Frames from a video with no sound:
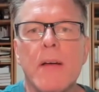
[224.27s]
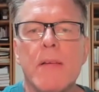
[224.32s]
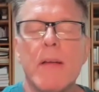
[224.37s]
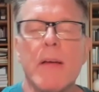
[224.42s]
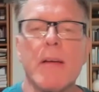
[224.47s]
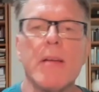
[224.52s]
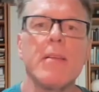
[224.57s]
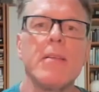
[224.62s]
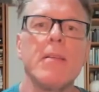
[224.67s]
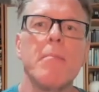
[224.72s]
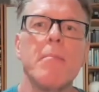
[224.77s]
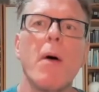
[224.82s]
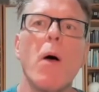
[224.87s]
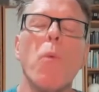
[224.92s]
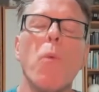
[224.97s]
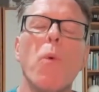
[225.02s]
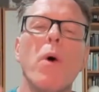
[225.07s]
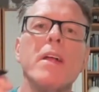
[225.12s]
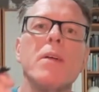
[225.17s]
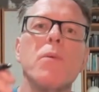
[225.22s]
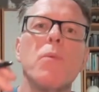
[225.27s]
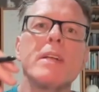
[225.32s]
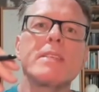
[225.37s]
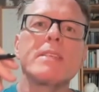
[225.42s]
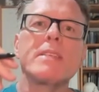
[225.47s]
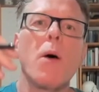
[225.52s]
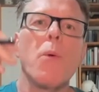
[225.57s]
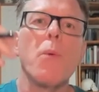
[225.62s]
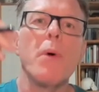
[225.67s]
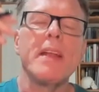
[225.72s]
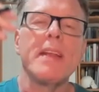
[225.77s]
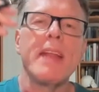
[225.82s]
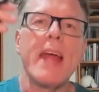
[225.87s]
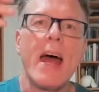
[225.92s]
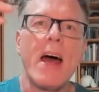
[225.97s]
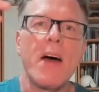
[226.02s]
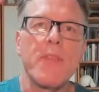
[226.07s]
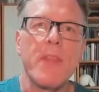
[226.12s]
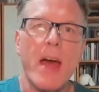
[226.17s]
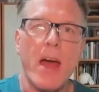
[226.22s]
Yeah. But once I went
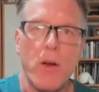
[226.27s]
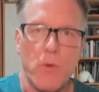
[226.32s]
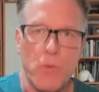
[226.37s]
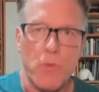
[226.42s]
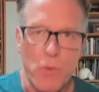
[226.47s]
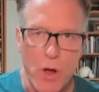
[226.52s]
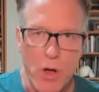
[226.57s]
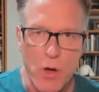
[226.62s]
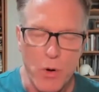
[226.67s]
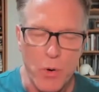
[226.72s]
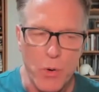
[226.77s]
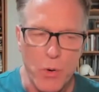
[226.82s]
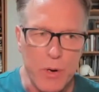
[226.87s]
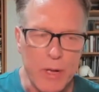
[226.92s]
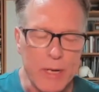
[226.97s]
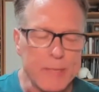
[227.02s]
down that road,